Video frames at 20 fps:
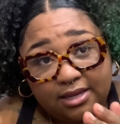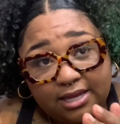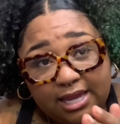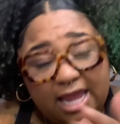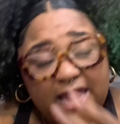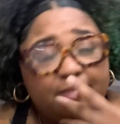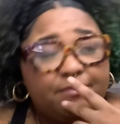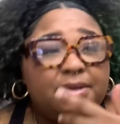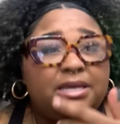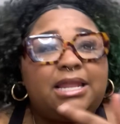
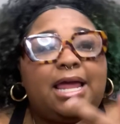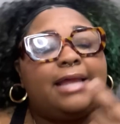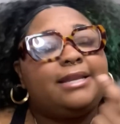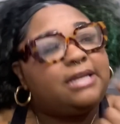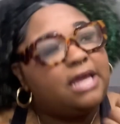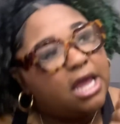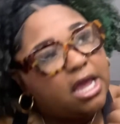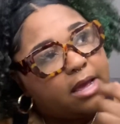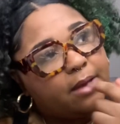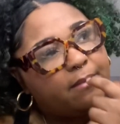and be like,
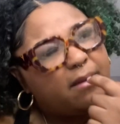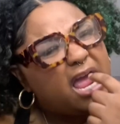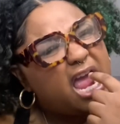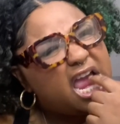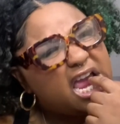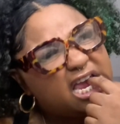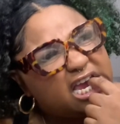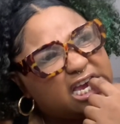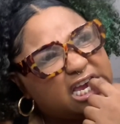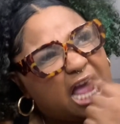damn,
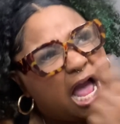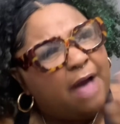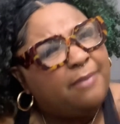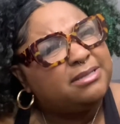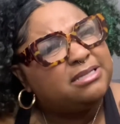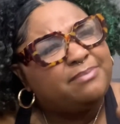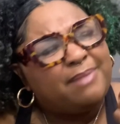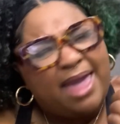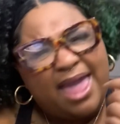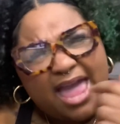I
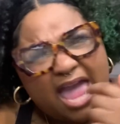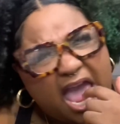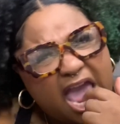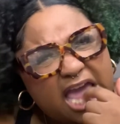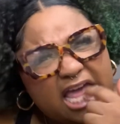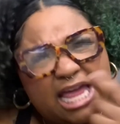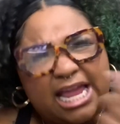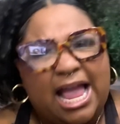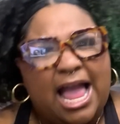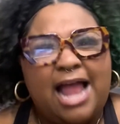was bad.
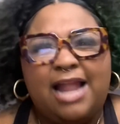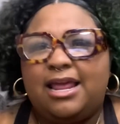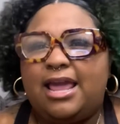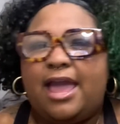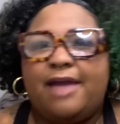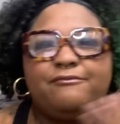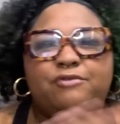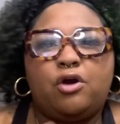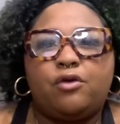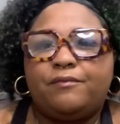Like, I didn't
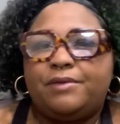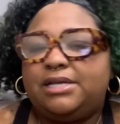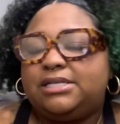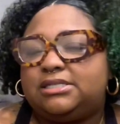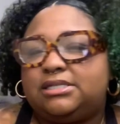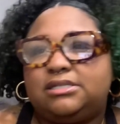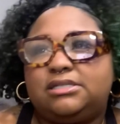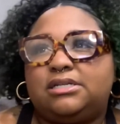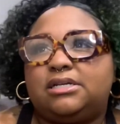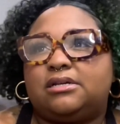have no
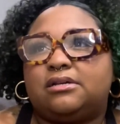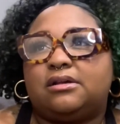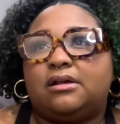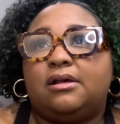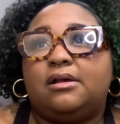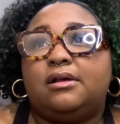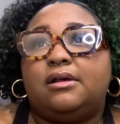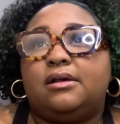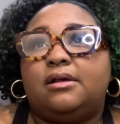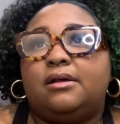reason to
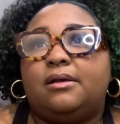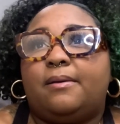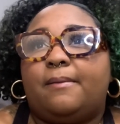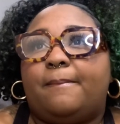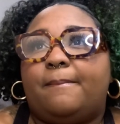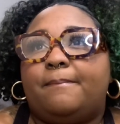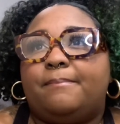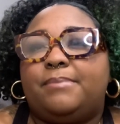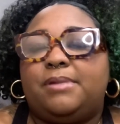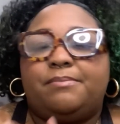
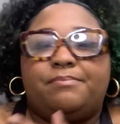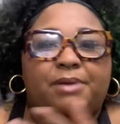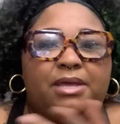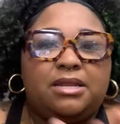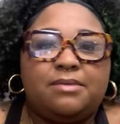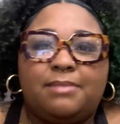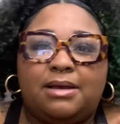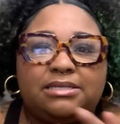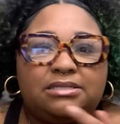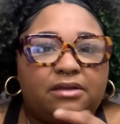be
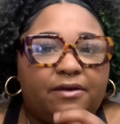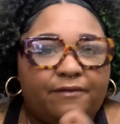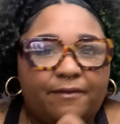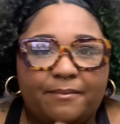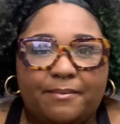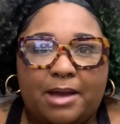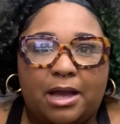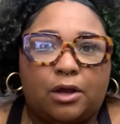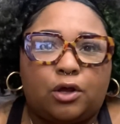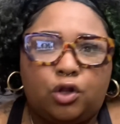beating myself up
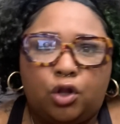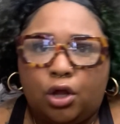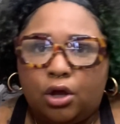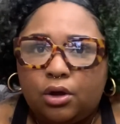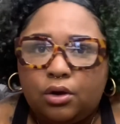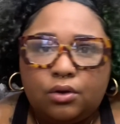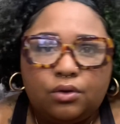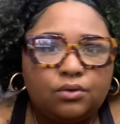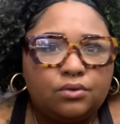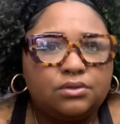about
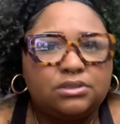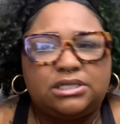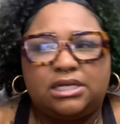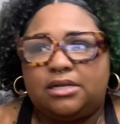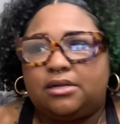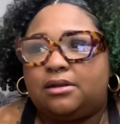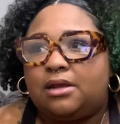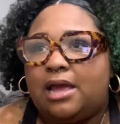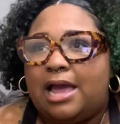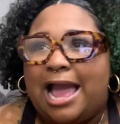clothes
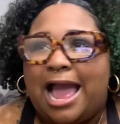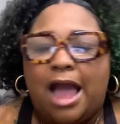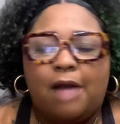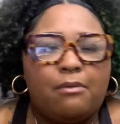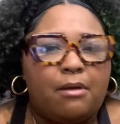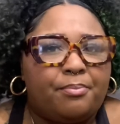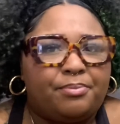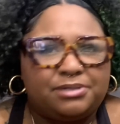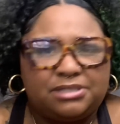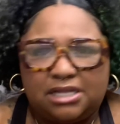and how
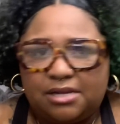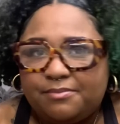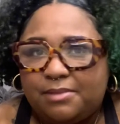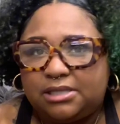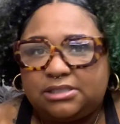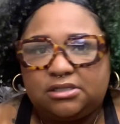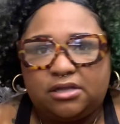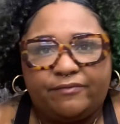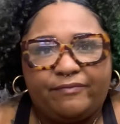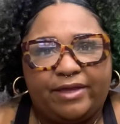I presented
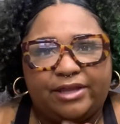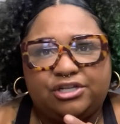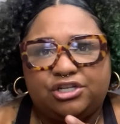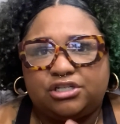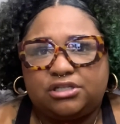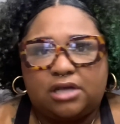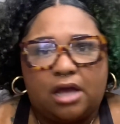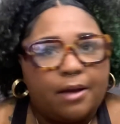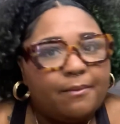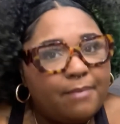myself, like,
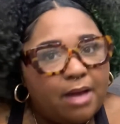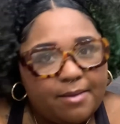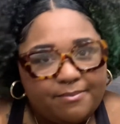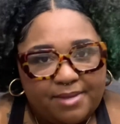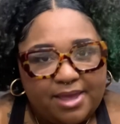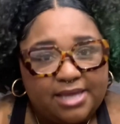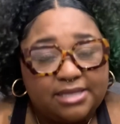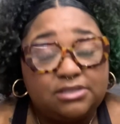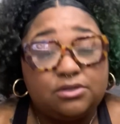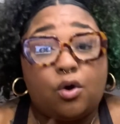just cut my
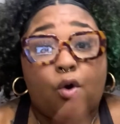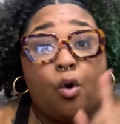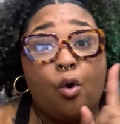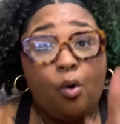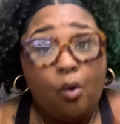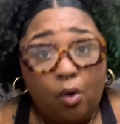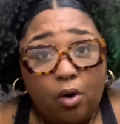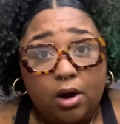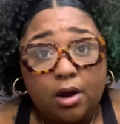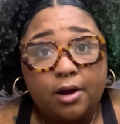best.
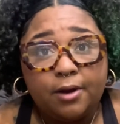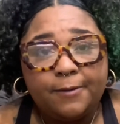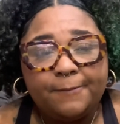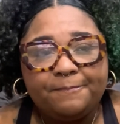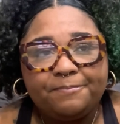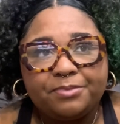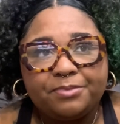Or